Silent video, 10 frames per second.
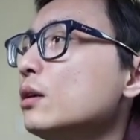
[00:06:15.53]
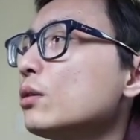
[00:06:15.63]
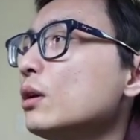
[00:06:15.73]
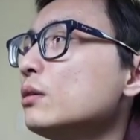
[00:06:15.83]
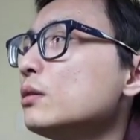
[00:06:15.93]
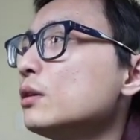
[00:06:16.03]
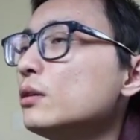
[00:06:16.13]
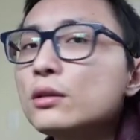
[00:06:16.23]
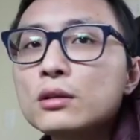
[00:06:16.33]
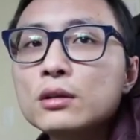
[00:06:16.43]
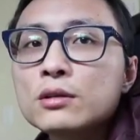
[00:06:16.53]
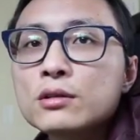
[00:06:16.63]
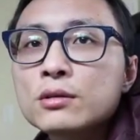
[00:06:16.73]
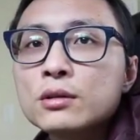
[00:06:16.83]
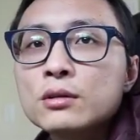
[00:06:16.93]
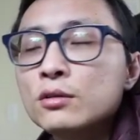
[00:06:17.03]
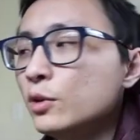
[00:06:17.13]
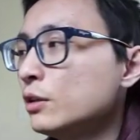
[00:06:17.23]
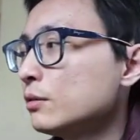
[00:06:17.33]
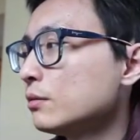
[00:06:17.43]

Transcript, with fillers: Okay, it looks good to me.